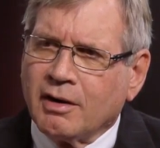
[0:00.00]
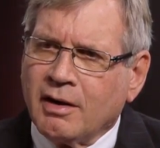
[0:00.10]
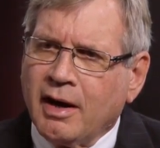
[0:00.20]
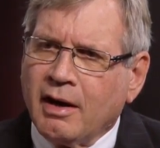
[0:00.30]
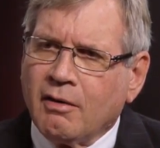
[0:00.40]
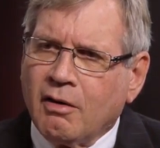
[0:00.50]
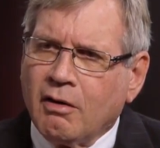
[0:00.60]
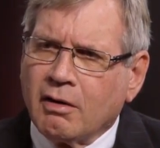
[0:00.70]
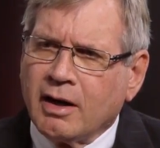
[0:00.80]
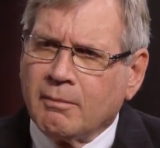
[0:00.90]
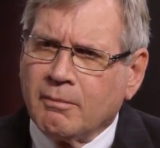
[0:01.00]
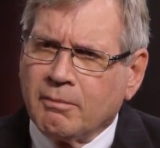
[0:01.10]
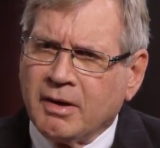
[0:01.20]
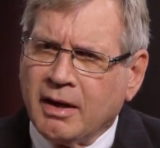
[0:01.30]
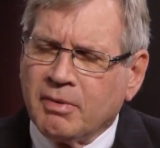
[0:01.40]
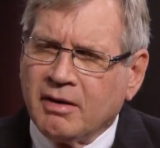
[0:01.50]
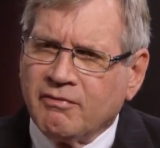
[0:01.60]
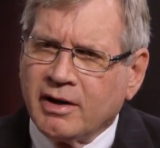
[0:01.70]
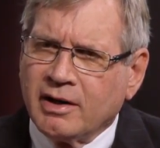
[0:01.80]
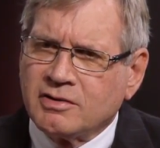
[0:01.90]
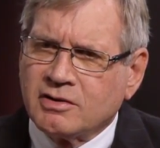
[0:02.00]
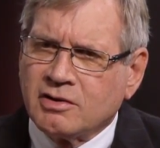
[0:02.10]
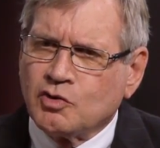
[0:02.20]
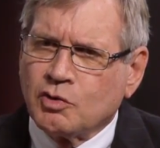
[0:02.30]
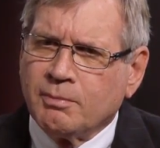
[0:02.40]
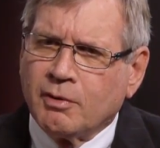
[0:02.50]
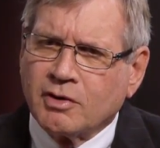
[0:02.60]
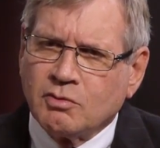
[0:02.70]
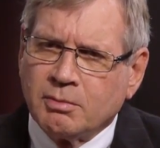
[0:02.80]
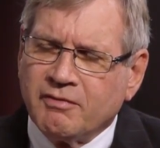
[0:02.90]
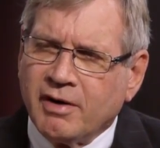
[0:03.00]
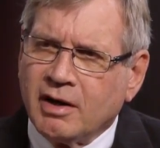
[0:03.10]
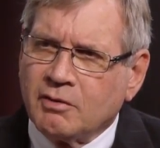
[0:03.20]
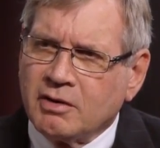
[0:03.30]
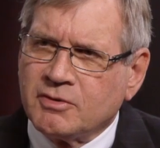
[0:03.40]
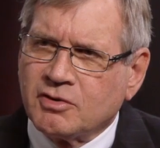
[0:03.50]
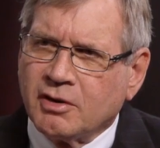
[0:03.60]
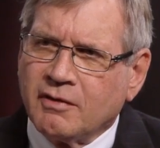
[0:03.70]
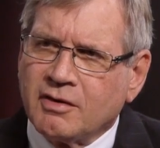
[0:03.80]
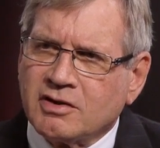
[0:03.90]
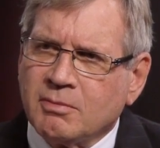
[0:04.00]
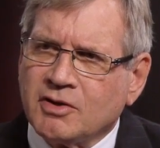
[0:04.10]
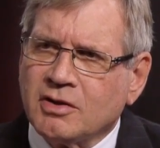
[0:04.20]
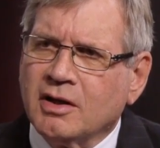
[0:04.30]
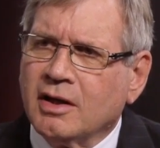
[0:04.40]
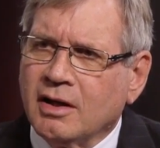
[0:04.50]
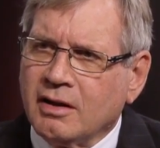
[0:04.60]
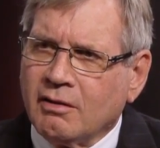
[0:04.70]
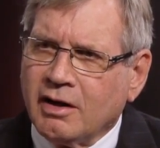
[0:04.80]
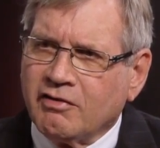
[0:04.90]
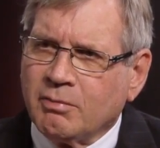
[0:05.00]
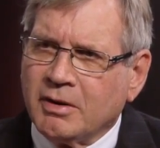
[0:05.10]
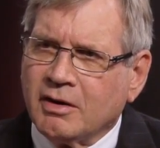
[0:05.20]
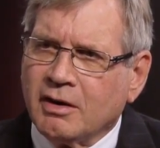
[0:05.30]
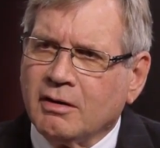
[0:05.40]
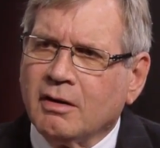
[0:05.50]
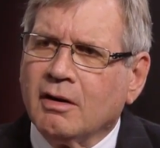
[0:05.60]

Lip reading: Now all campaign finance disclosure reports will be filed with the Missouri Ethics Commission, and they'll have to be done